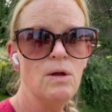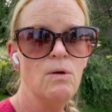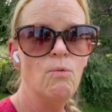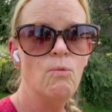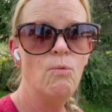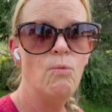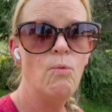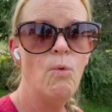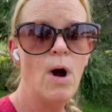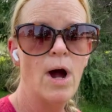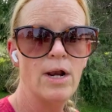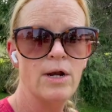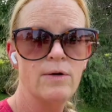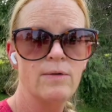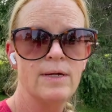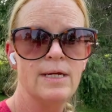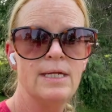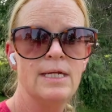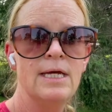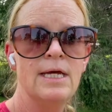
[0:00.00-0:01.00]

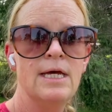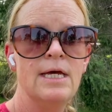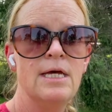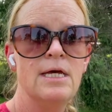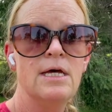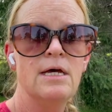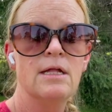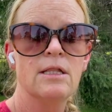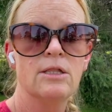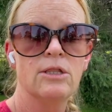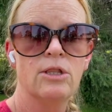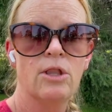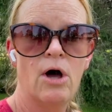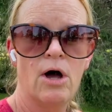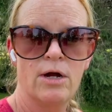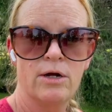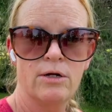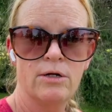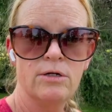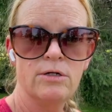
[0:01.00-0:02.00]
Water it
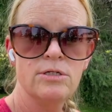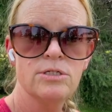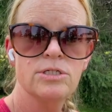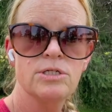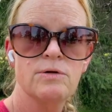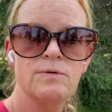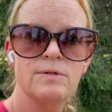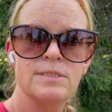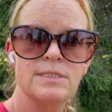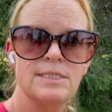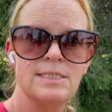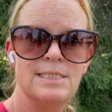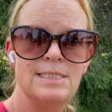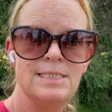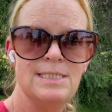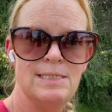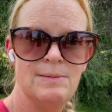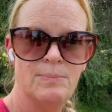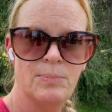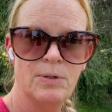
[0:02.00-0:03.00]
longer so it's
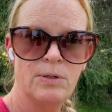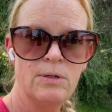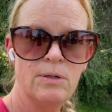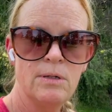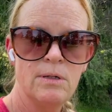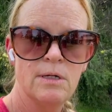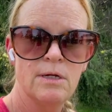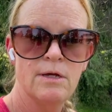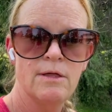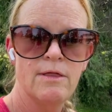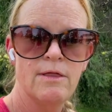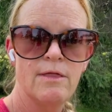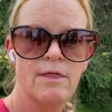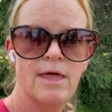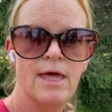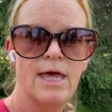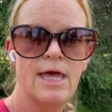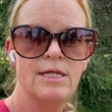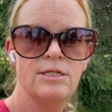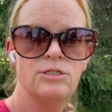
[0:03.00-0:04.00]
deeper,
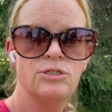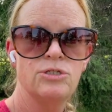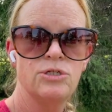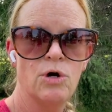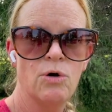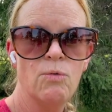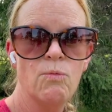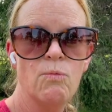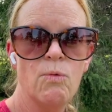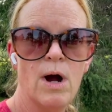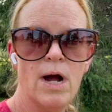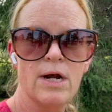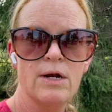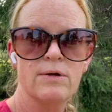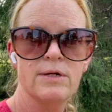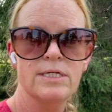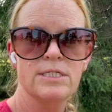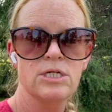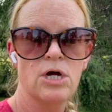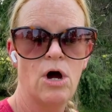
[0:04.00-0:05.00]
and don't
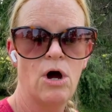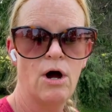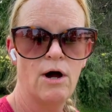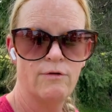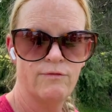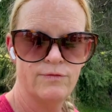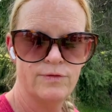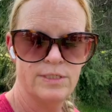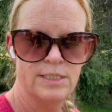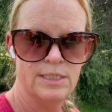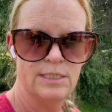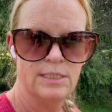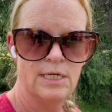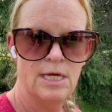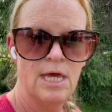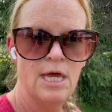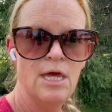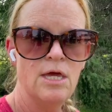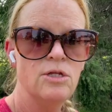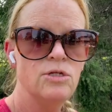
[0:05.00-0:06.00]
water as often.
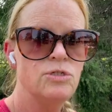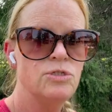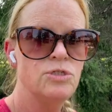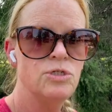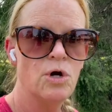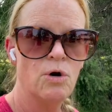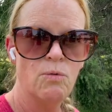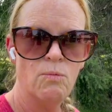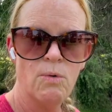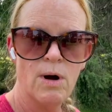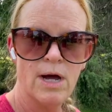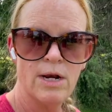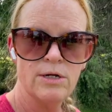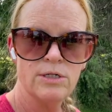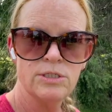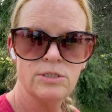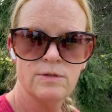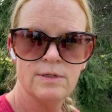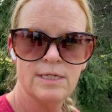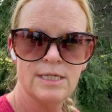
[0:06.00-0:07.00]
Don't water
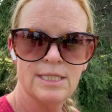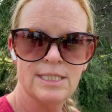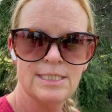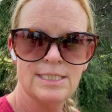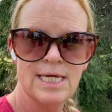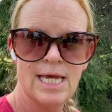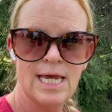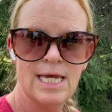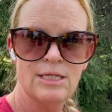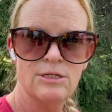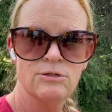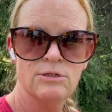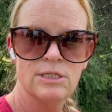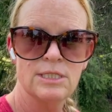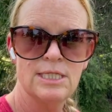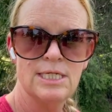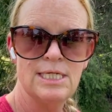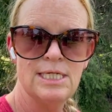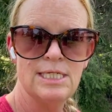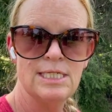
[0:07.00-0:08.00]
during the day, during
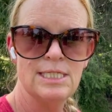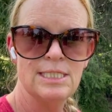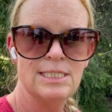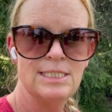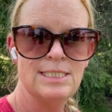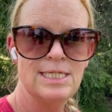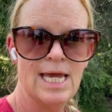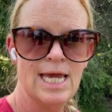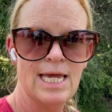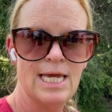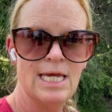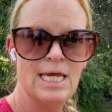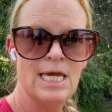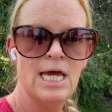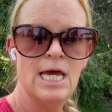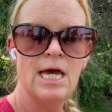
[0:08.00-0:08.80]
the heat of the day.